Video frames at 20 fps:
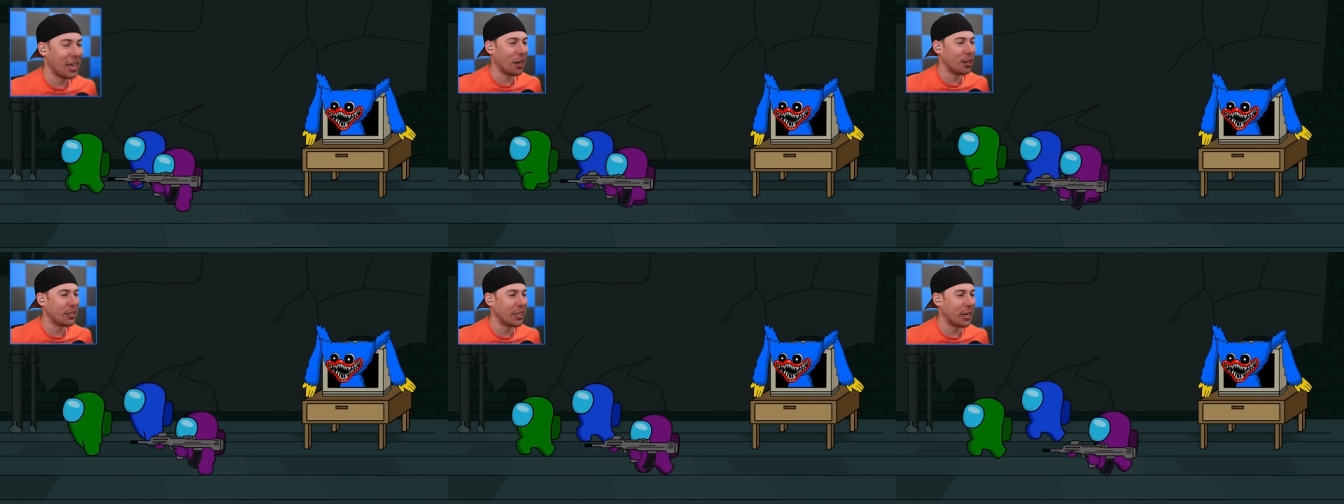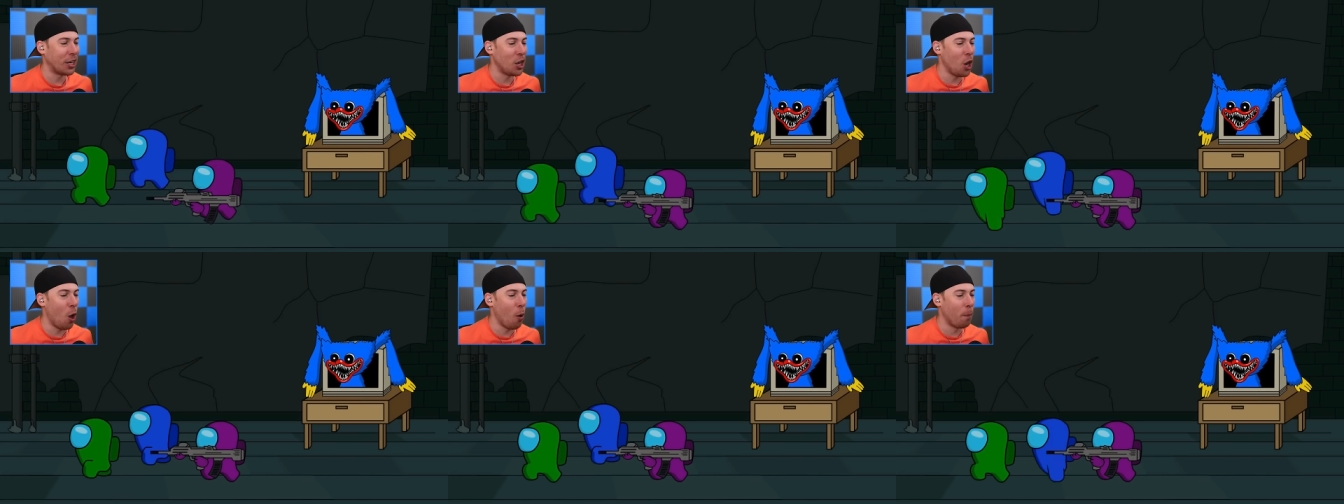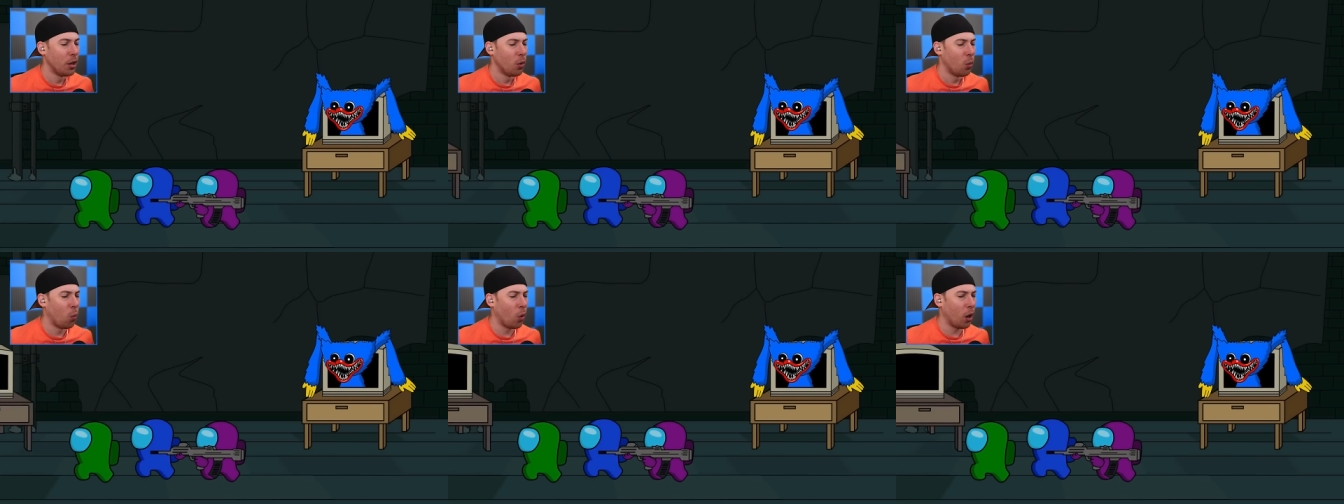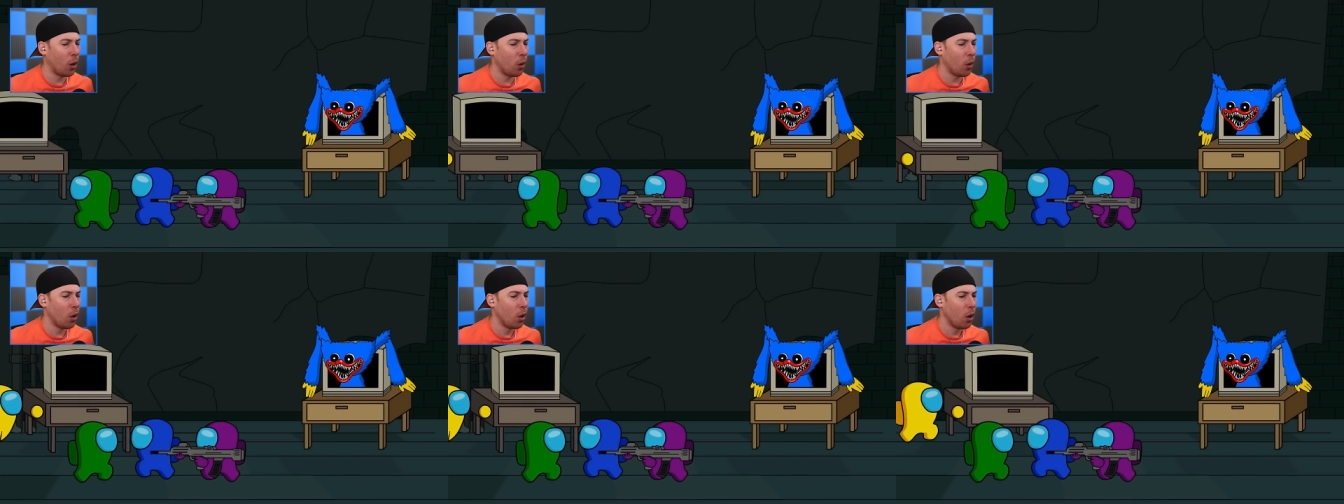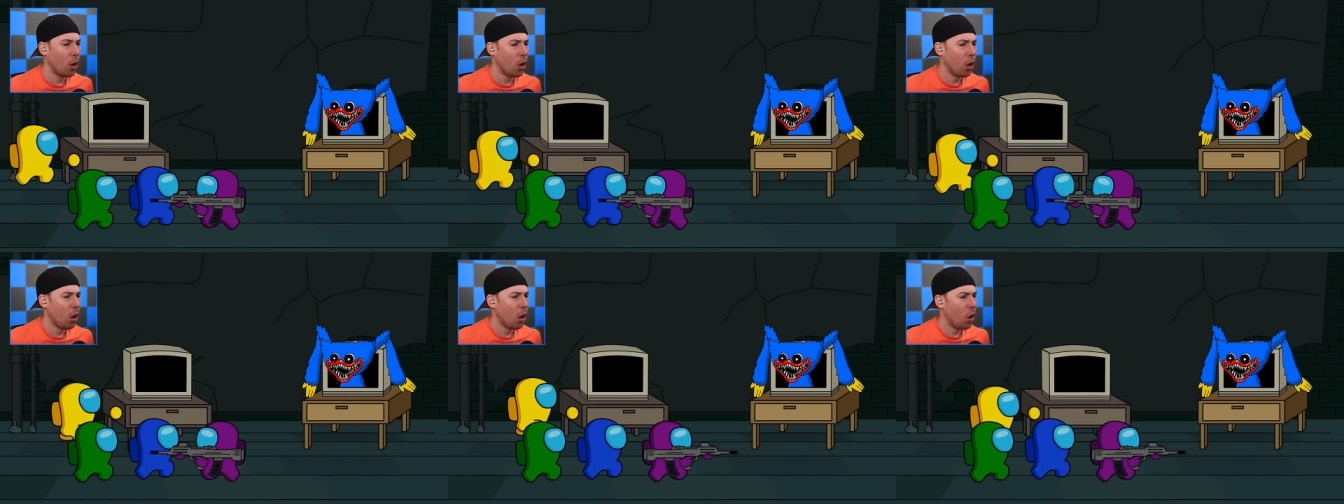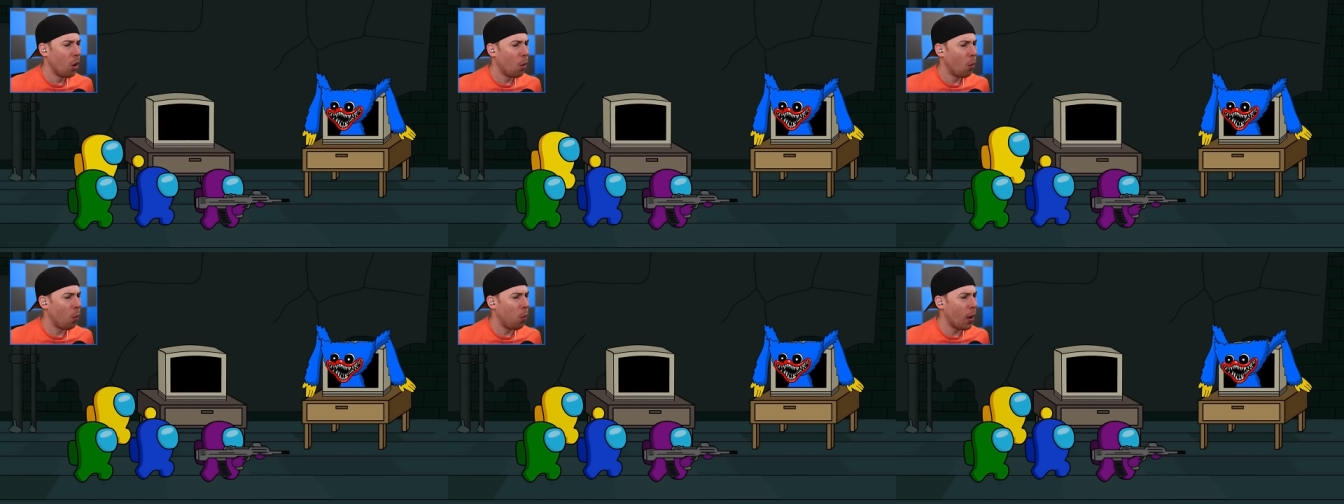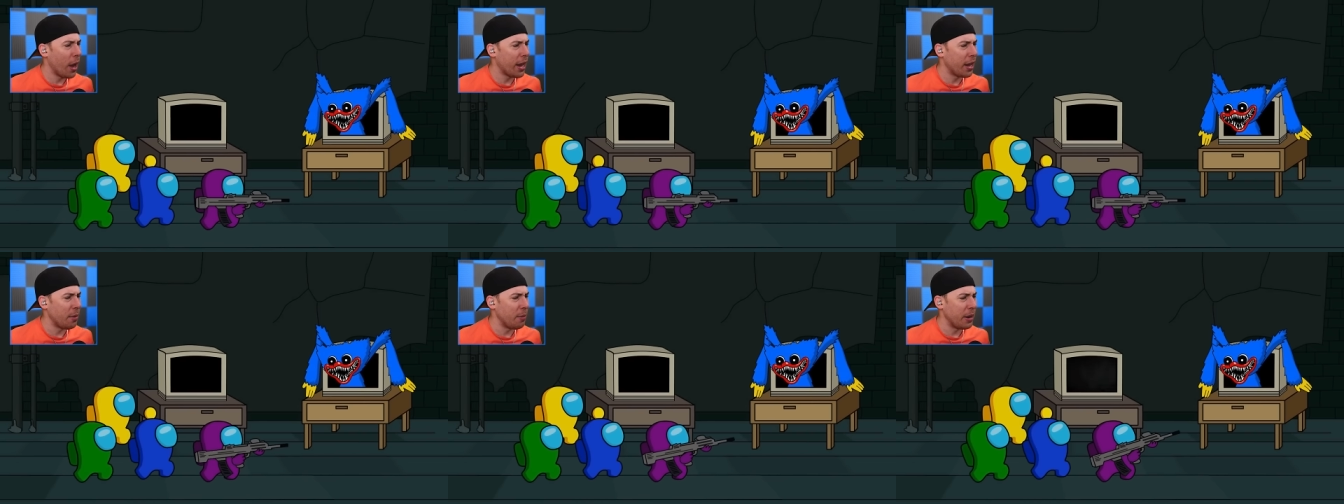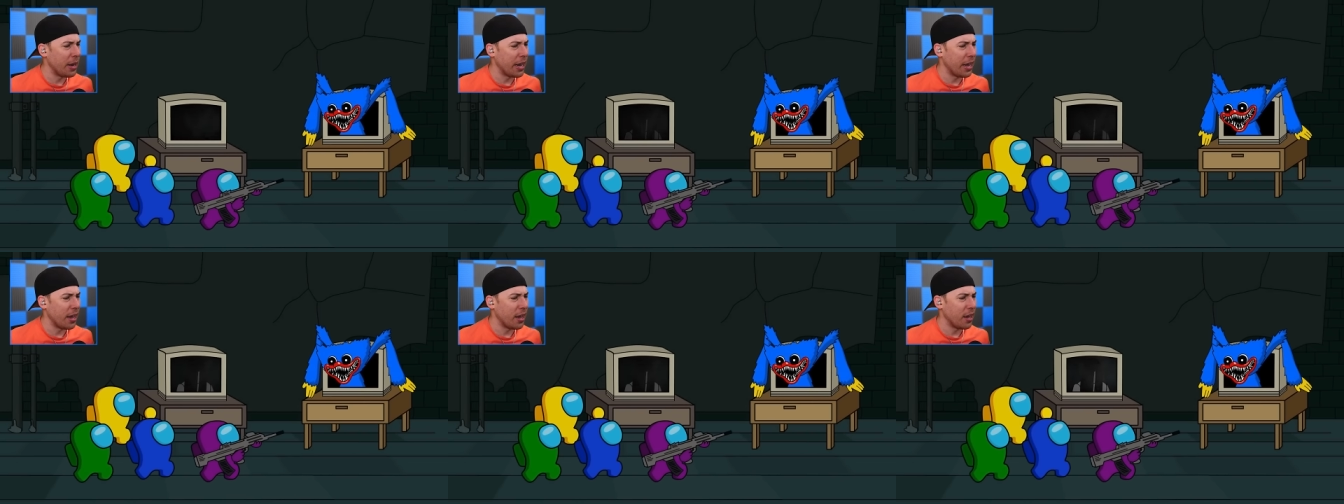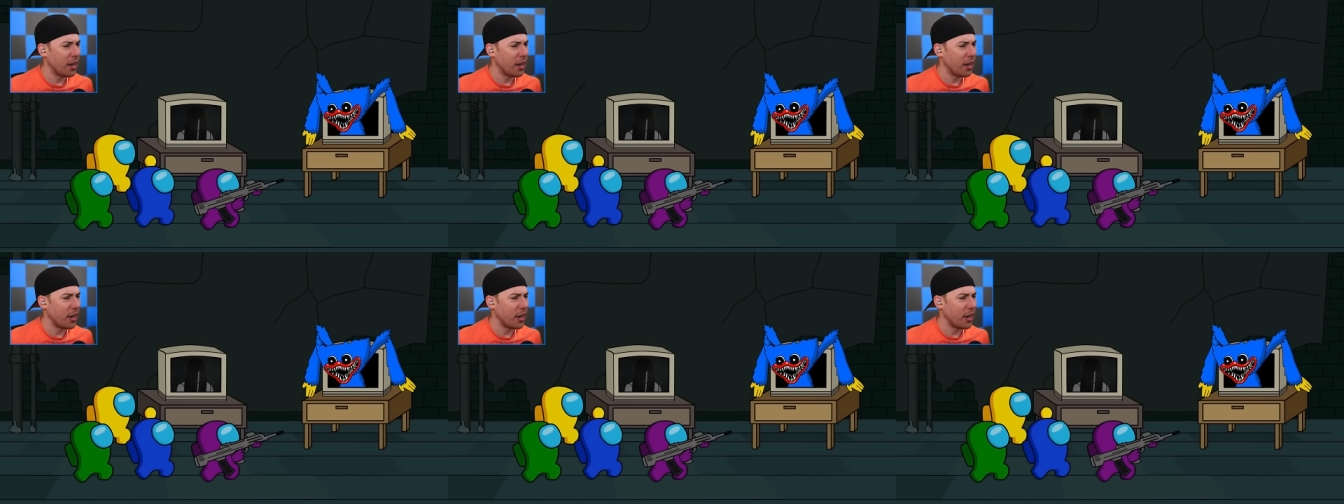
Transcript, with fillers: Yellow's like, nope. We're... Wait a minute.